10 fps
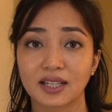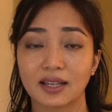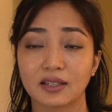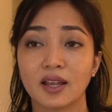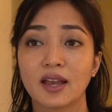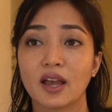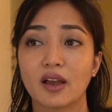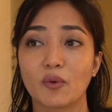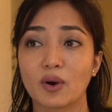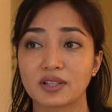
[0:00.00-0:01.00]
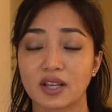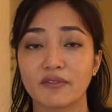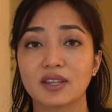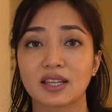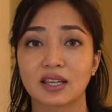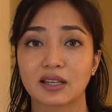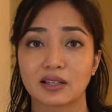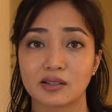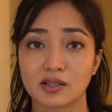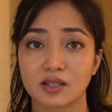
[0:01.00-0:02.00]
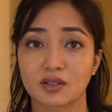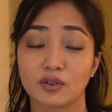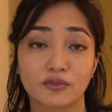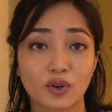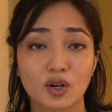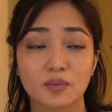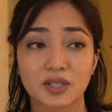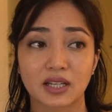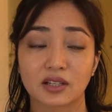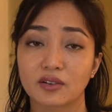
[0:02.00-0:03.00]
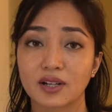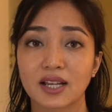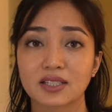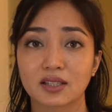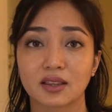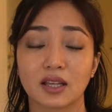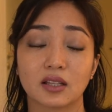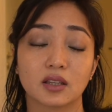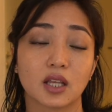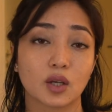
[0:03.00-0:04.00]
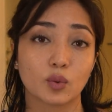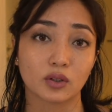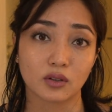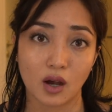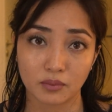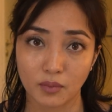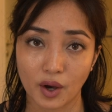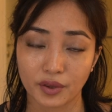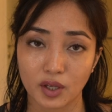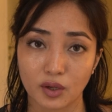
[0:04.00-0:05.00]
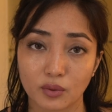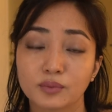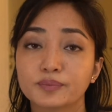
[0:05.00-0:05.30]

And once everything is confirmed and correct, then they will not bother you.